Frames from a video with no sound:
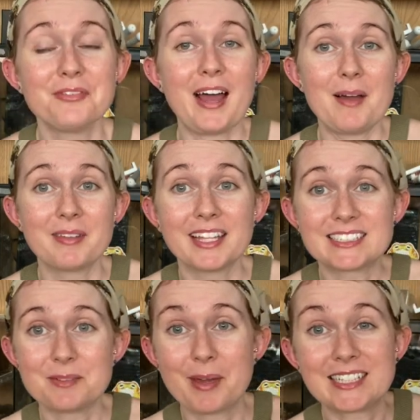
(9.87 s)

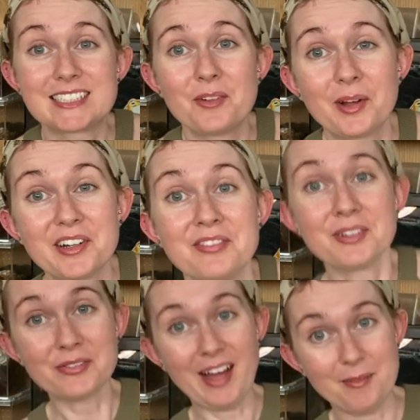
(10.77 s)
fabulous, amazing,
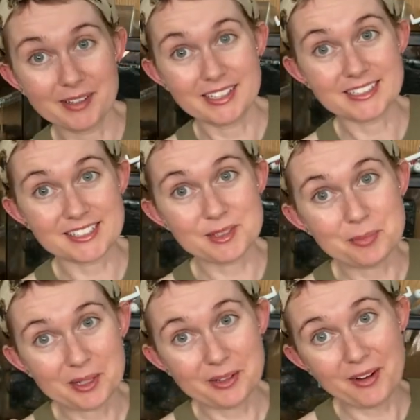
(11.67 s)
wonderful, fabulous,
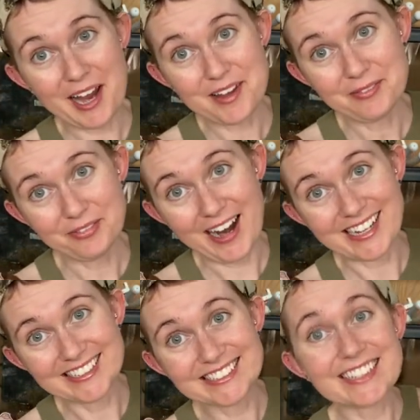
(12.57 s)
super great friends.